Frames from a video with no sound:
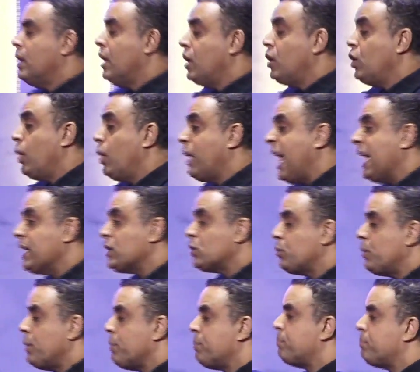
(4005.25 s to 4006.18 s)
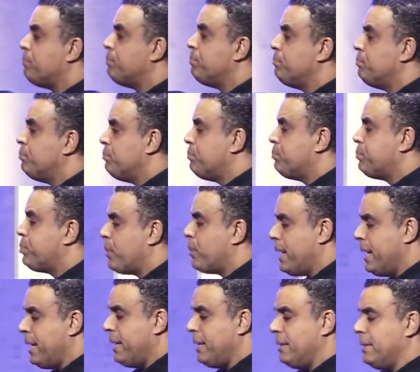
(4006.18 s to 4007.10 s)
Lord, as we
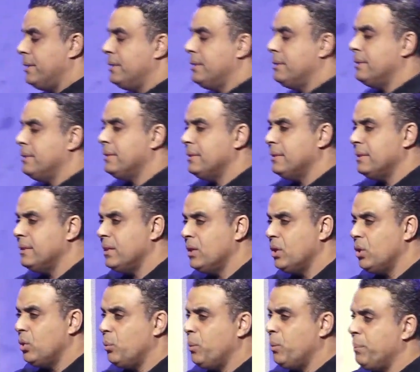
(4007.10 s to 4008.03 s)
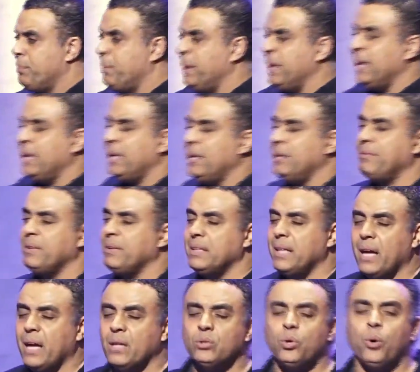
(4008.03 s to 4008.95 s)
pray, we believe in
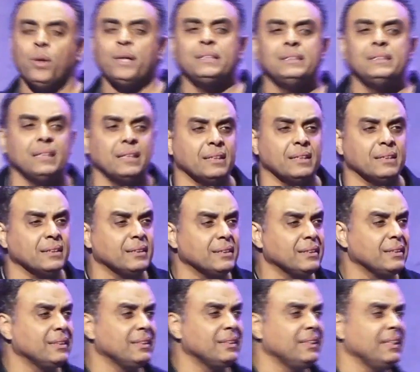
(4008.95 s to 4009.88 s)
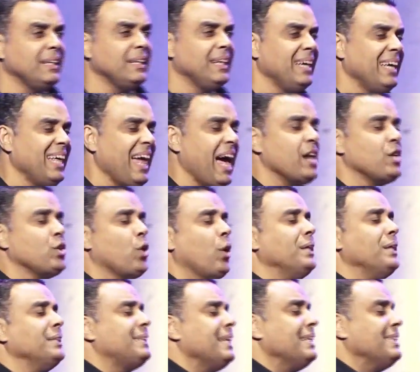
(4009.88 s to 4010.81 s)
the anointing.
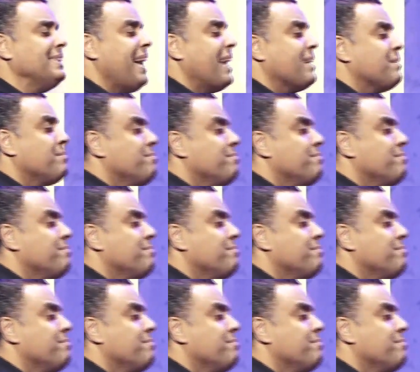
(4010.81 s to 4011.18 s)
Anointing that